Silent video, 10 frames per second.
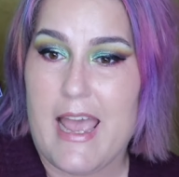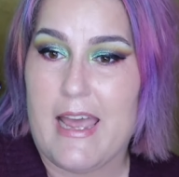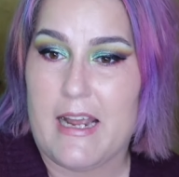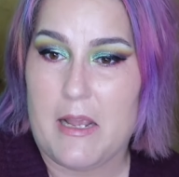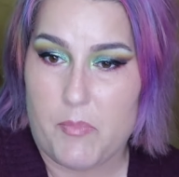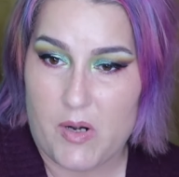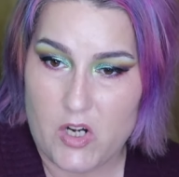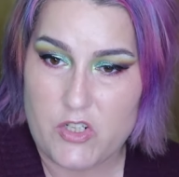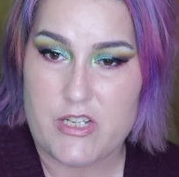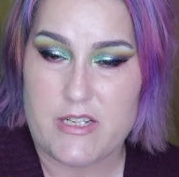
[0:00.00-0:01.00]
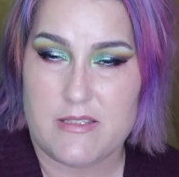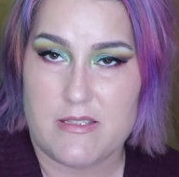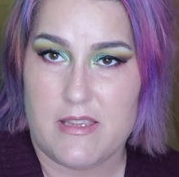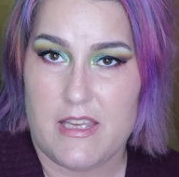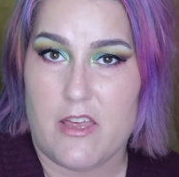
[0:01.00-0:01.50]
and I
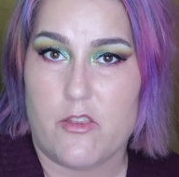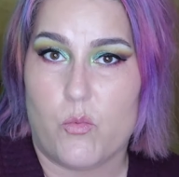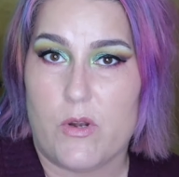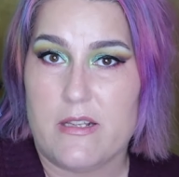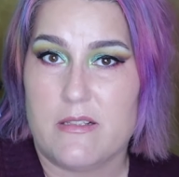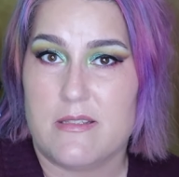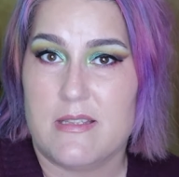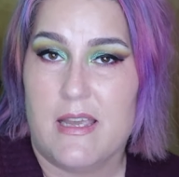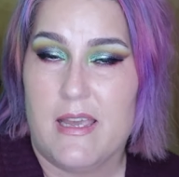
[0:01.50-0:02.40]
purchased the other ones